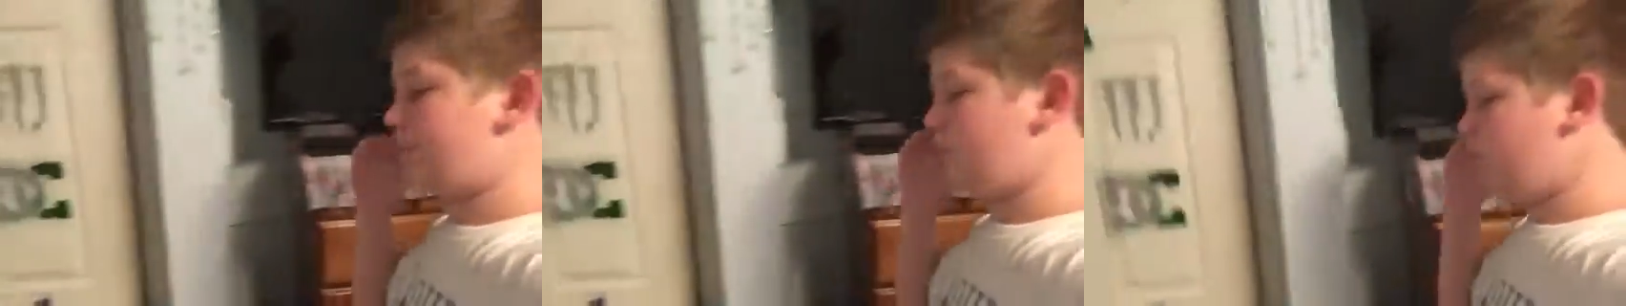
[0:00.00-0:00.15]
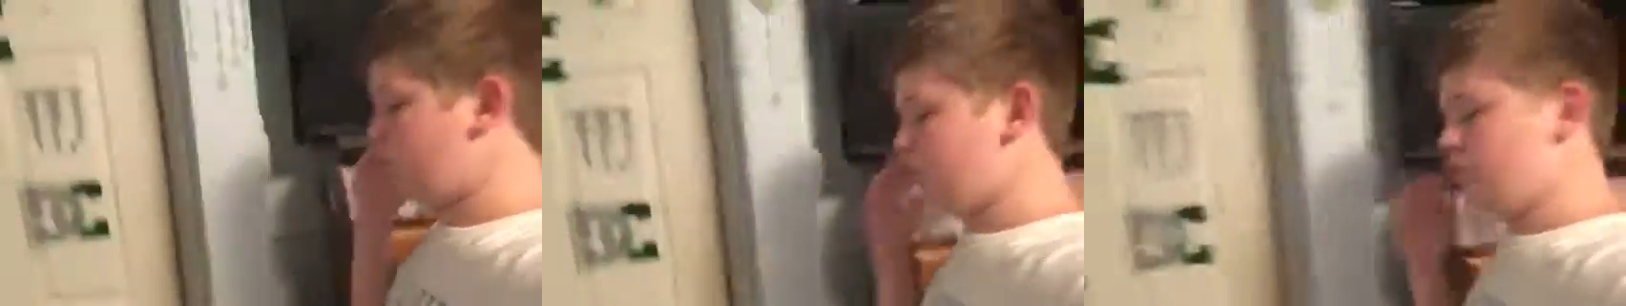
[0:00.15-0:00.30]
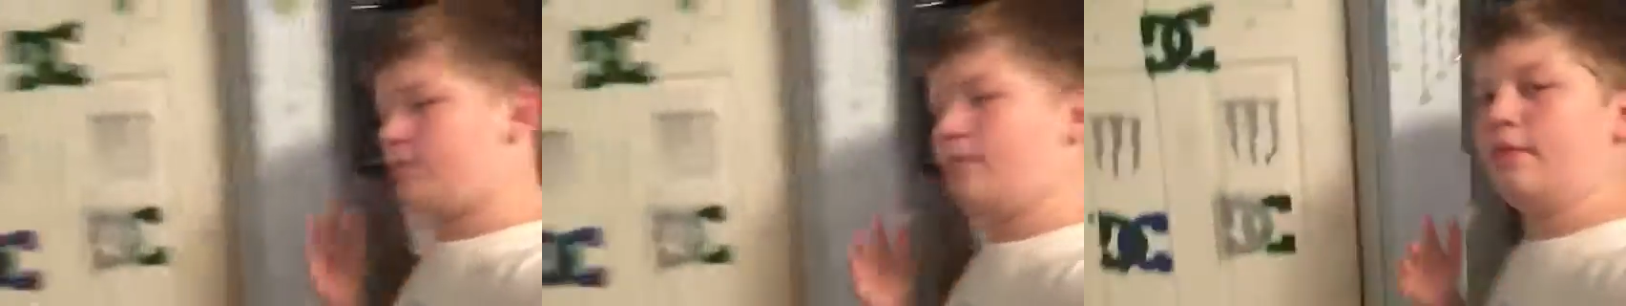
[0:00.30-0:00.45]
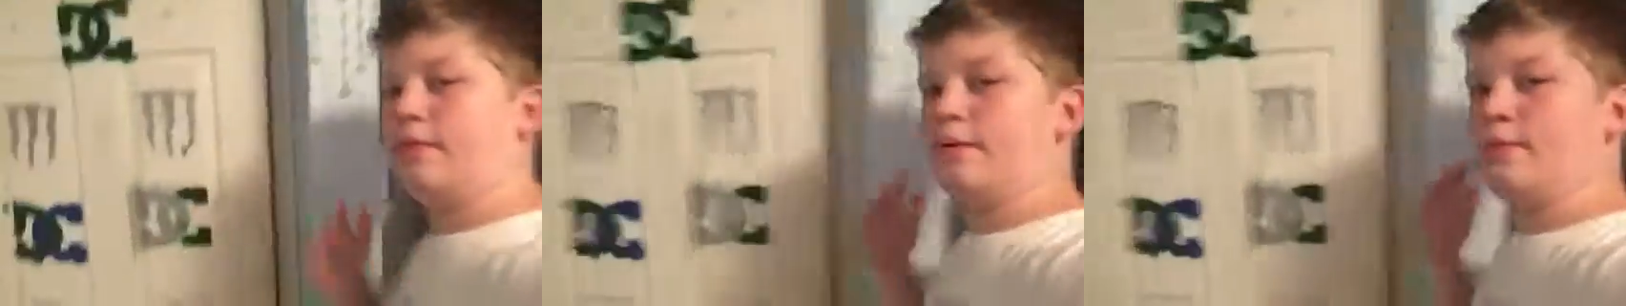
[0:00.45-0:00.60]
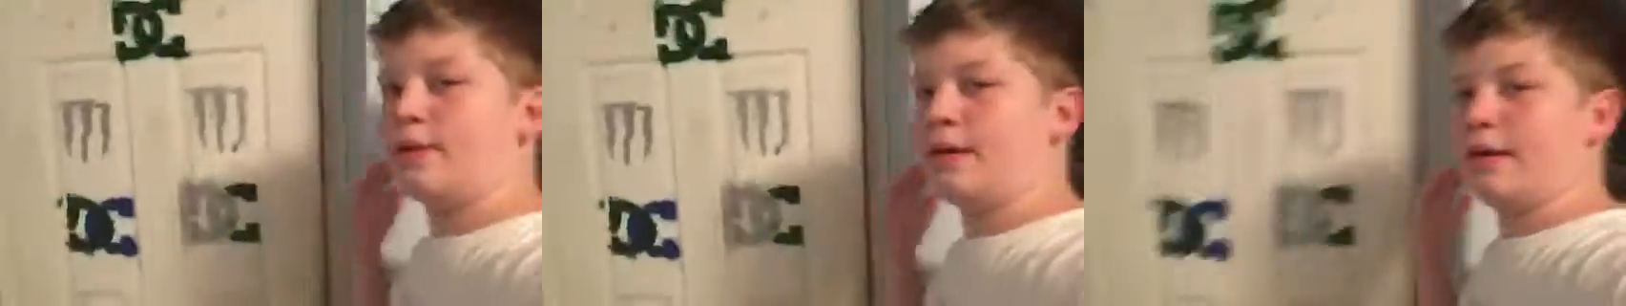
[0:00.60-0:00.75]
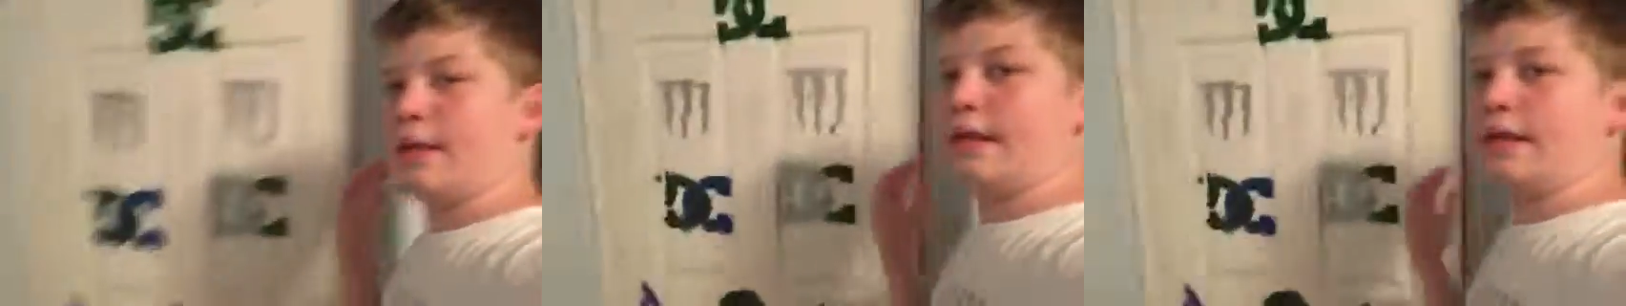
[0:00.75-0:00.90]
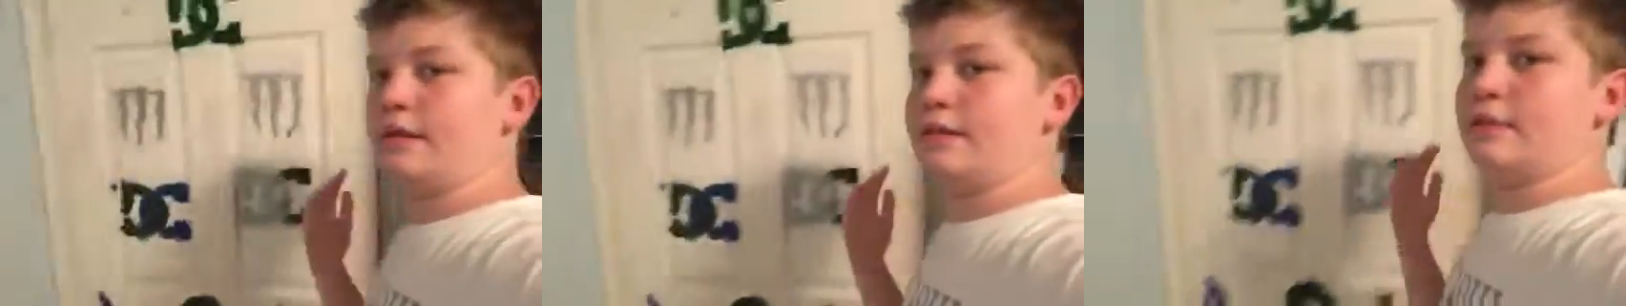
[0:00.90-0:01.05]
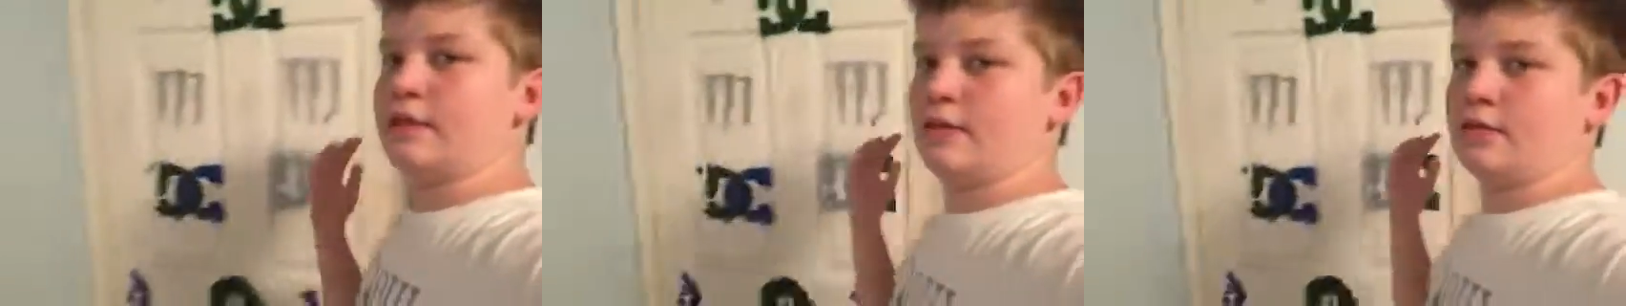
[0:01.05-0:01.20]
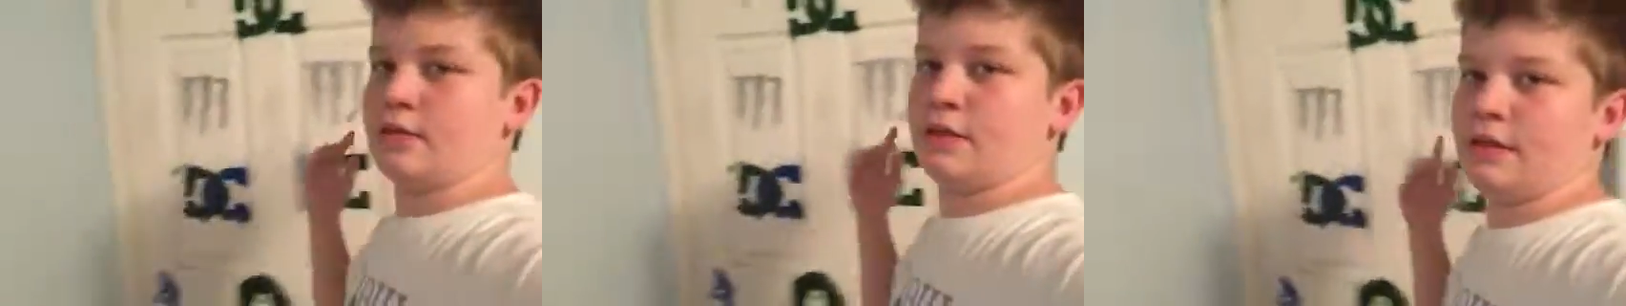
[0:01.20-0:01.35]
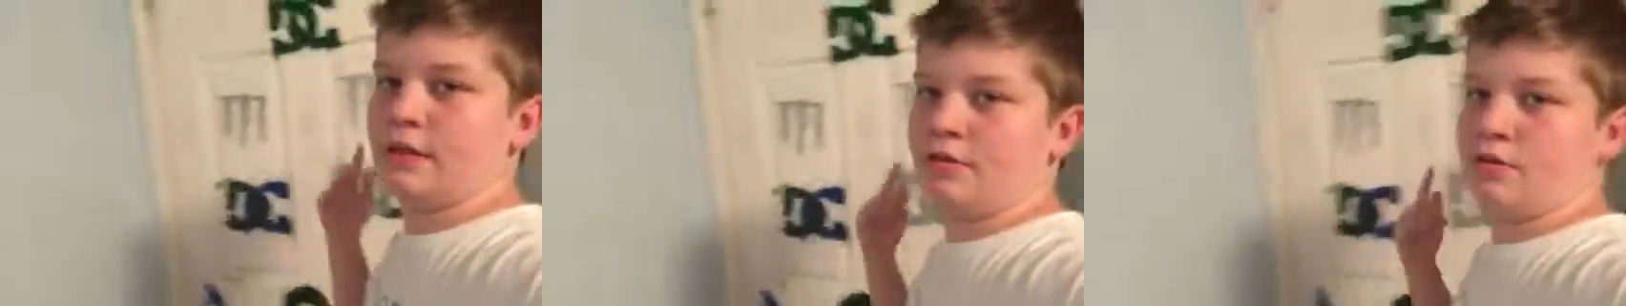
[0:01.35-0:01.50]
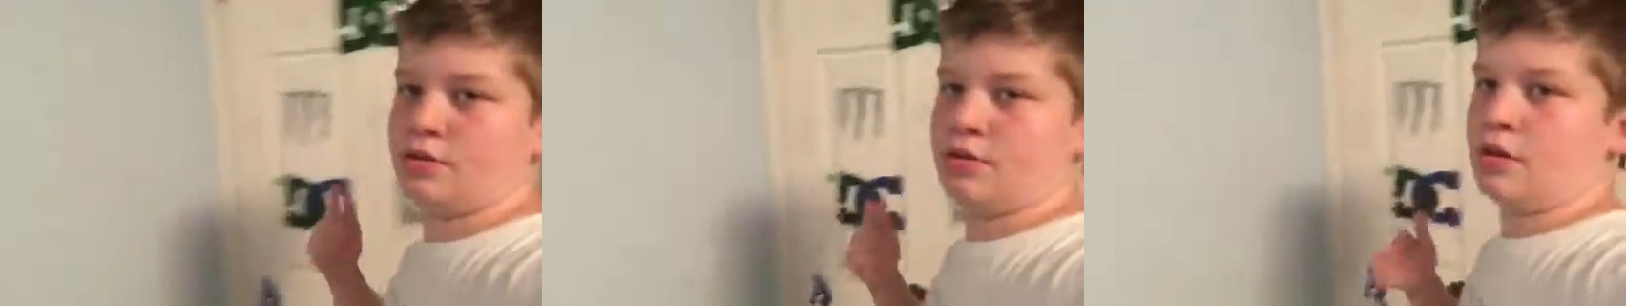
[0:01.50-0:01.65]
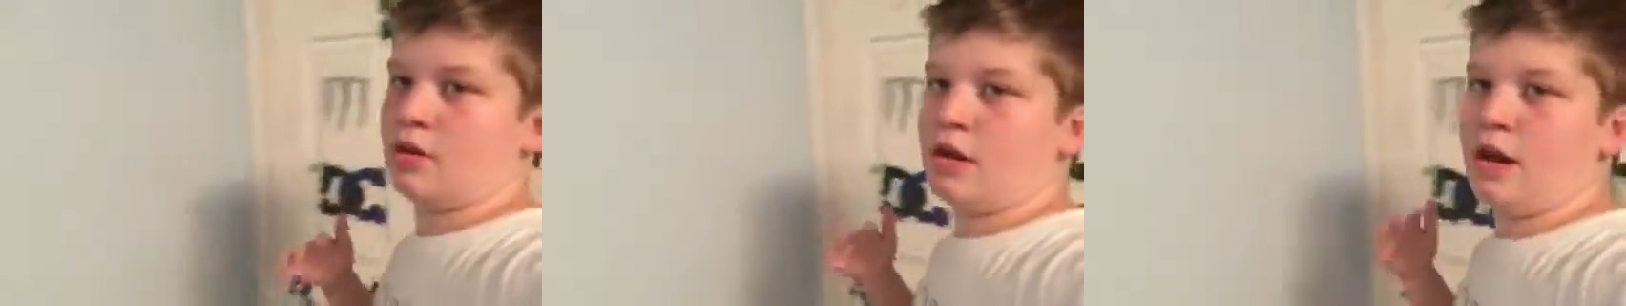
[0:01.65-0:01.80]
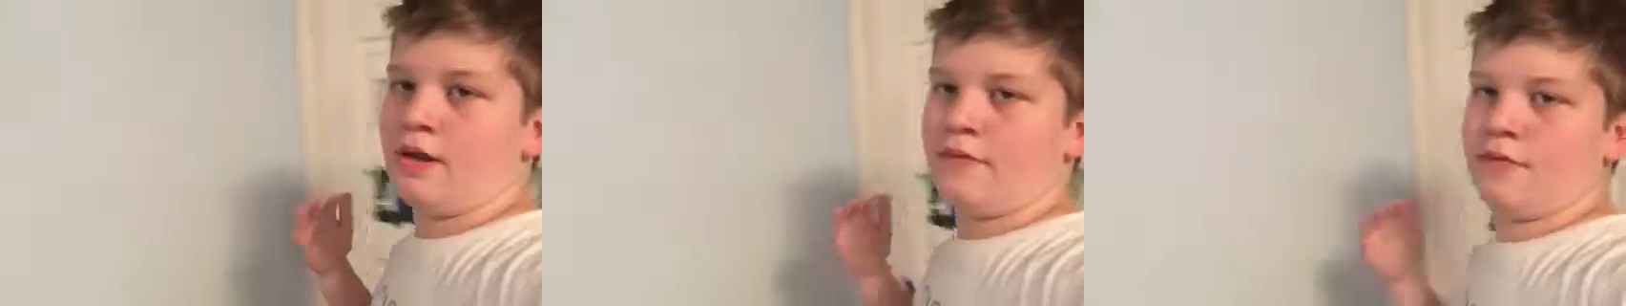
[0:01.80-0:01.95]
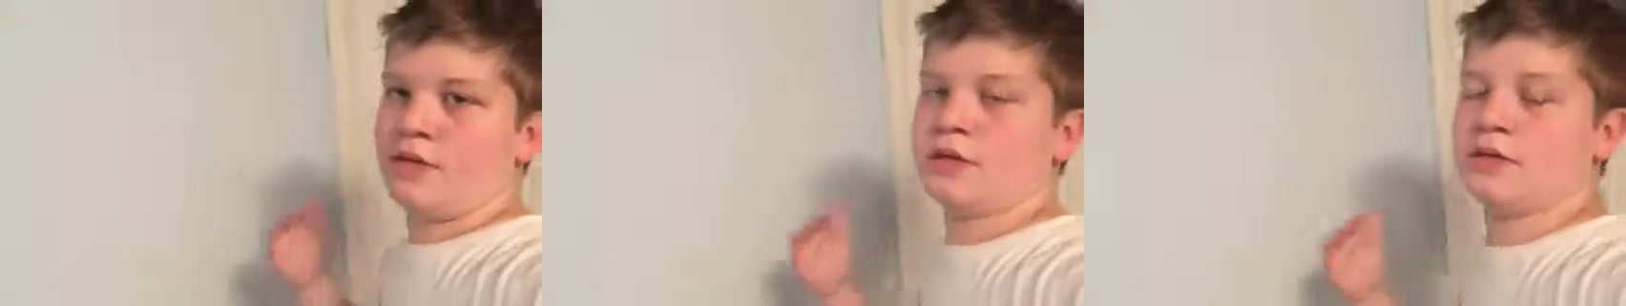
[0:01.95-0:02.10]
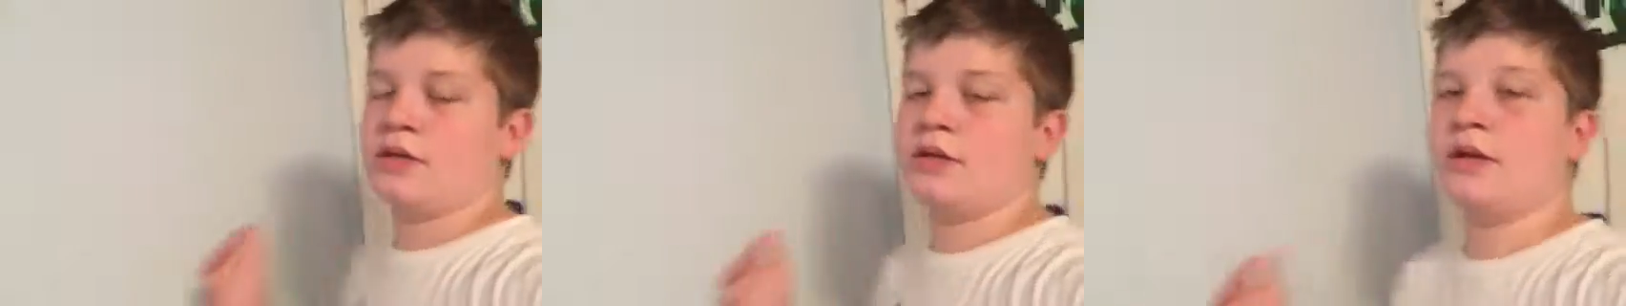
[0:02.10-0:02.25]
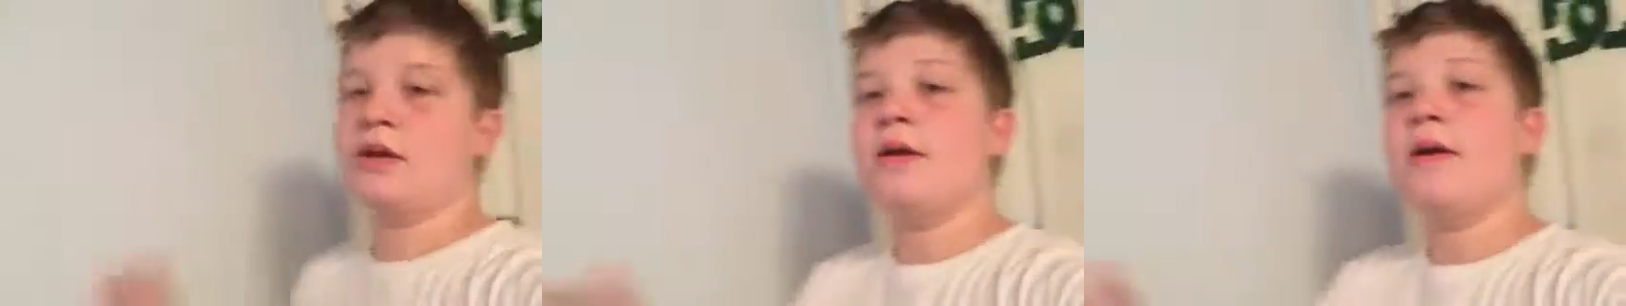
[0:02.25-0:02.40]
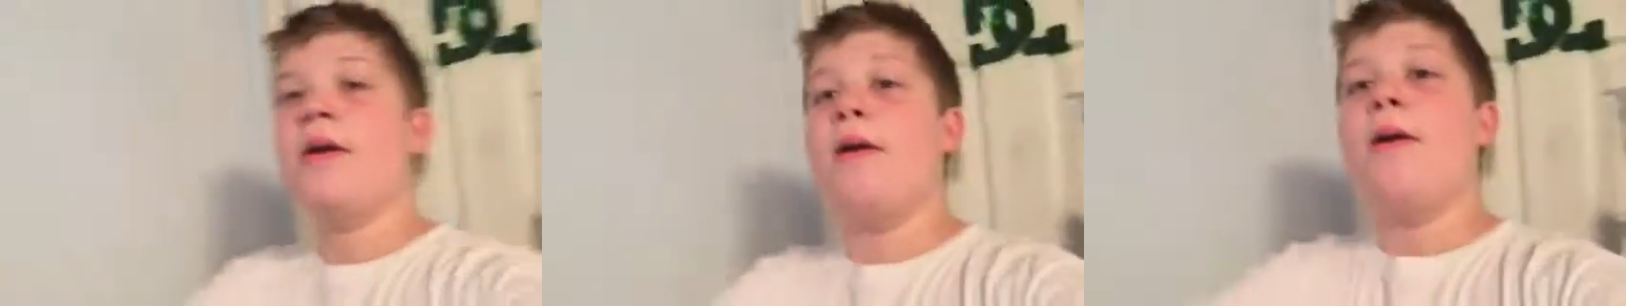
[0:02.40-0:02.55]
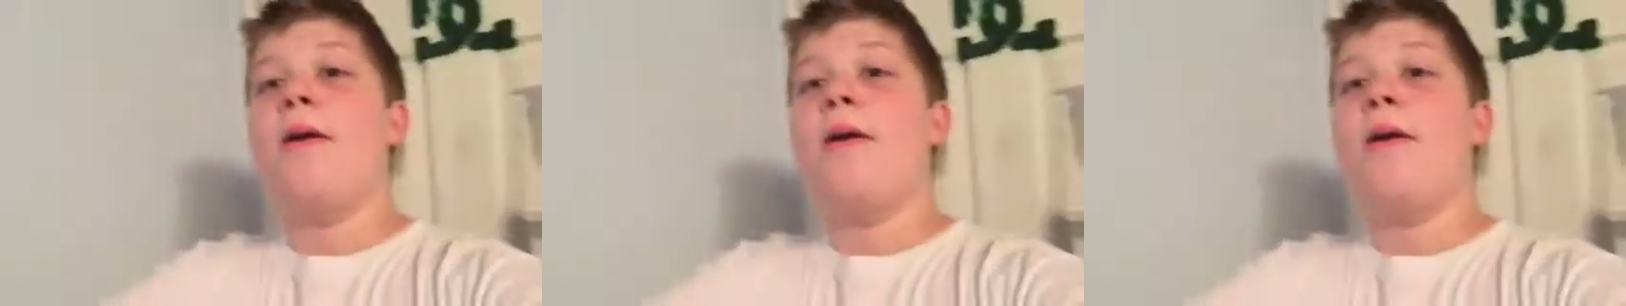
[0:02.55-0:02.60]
room in my nanny's house in Arizona, obviously,